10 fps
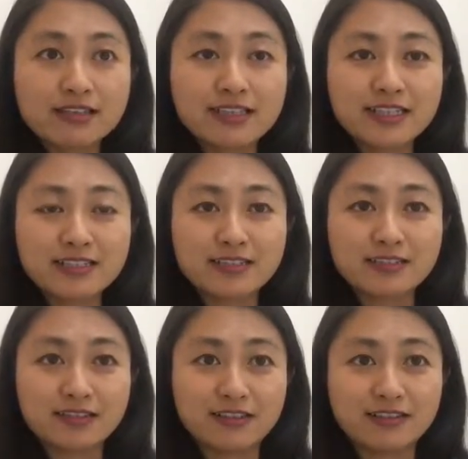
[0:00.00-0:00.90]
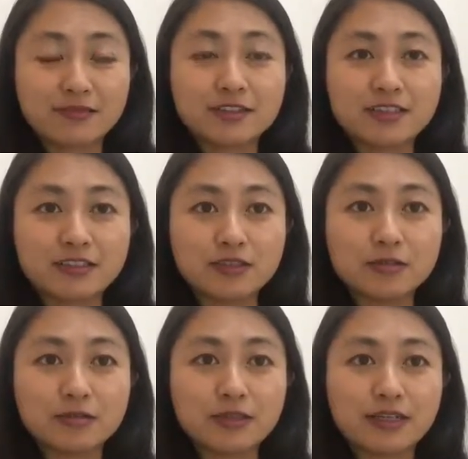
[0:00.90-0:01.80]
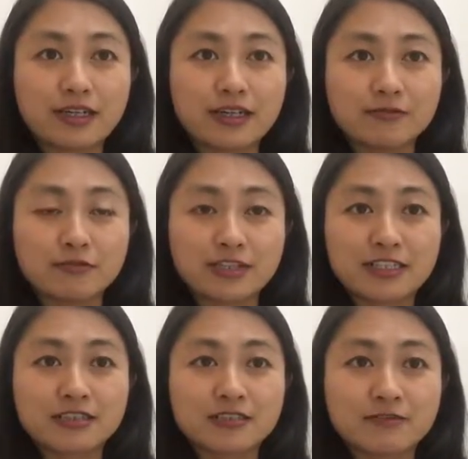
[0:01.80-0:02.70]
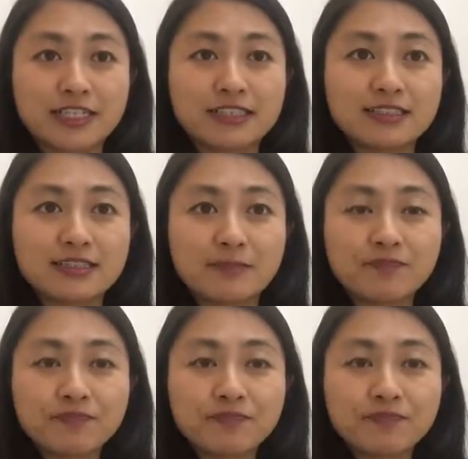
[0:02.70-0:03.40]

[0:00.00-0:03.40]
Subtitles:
This is not something you have to register VAT,